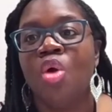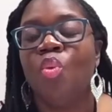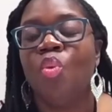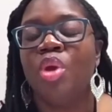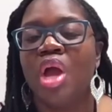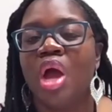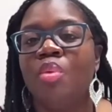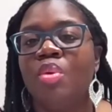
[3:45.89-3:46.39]

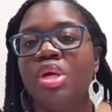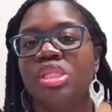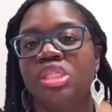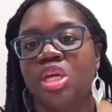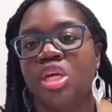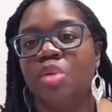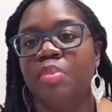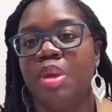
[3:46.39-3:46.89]
We always
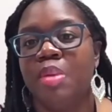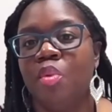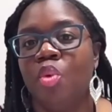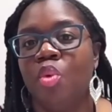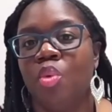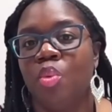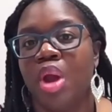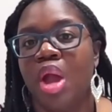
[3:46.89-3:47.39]
tell people
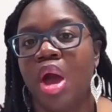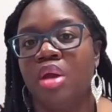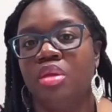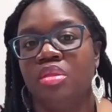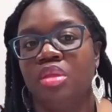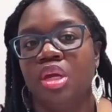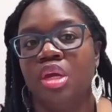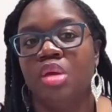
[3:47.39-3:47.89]
when we're out
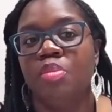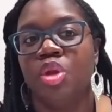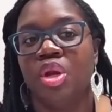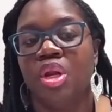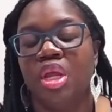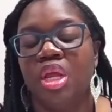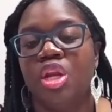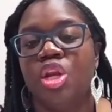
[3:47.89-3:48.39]
in the
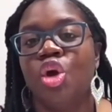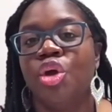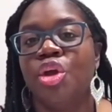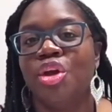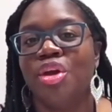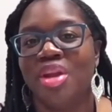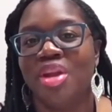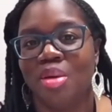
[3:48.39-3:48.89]
community, know
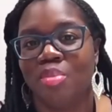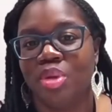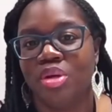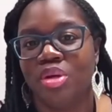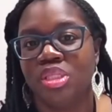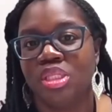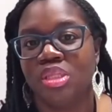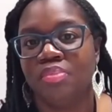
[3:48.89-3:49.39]
your
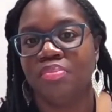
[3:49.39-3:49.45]
numbers.